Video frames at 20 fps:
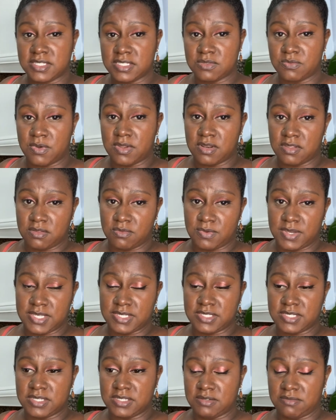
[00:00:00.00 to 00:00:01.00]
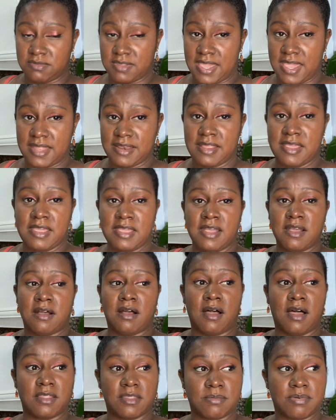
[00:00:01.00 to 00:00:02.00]
is one of the ways to do that.
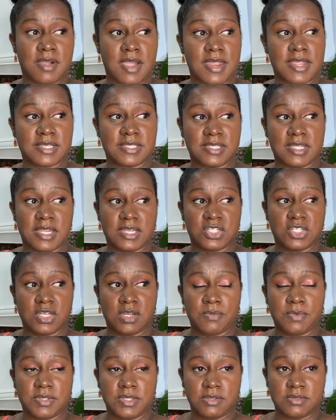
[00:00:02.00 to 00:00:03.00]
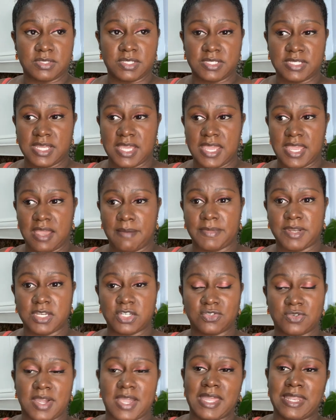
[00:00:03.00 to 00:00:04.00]
All the products that I shared with you today, I'm going
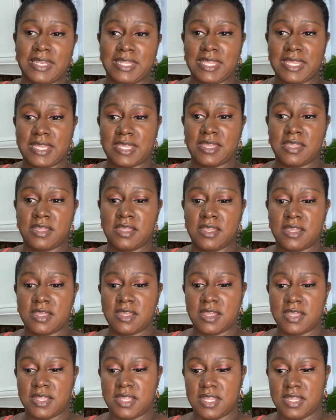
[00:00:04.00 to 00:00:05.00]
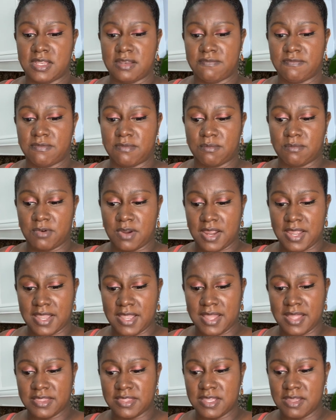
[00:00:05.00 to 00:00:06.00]
to try and link and from where I
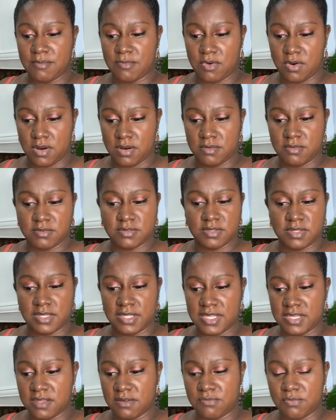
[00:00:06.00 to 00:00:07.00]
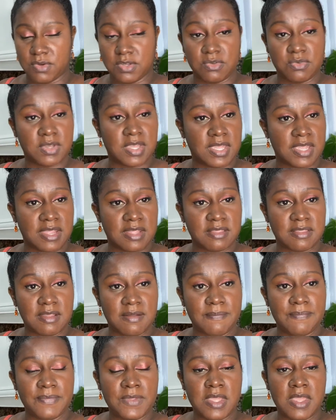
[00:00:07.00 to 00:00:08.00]
got them or the link of where you can get
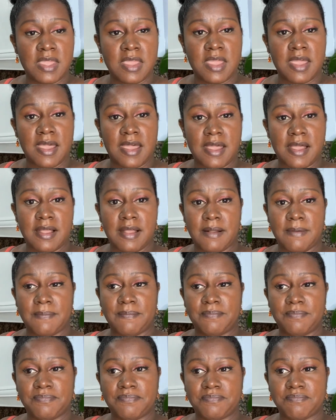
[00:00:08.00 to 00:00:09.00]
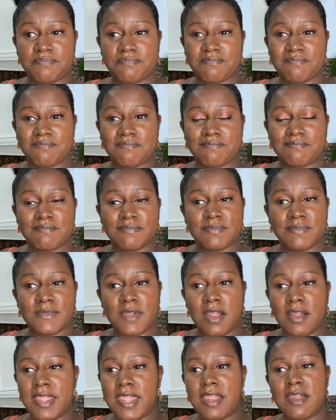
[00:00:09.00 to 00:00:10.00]
them.
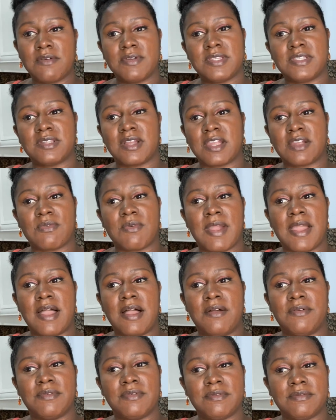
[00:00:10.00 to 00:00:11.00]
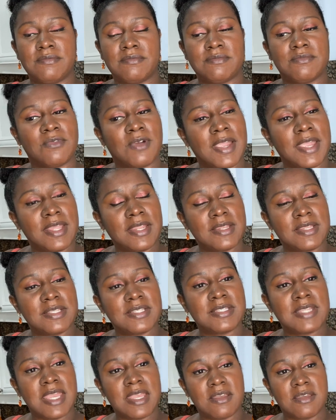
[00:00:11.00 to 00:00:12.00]
Our hair is our crown, right? Let's
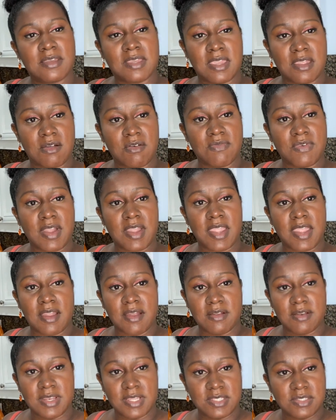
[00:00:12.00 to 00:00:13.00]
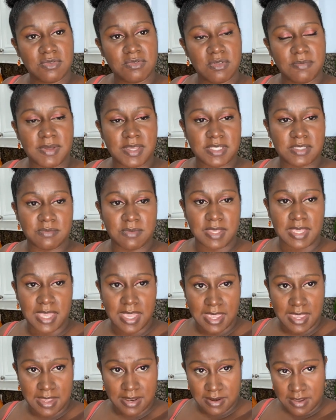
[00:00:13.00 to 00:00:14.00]
take good care of our hair. Let's do the best we
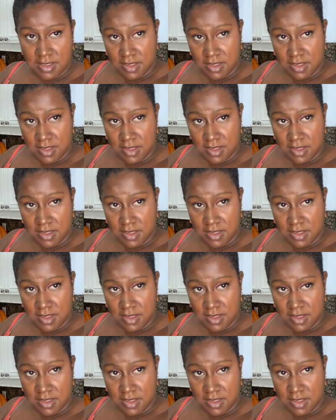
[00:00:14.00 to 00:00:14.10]
can.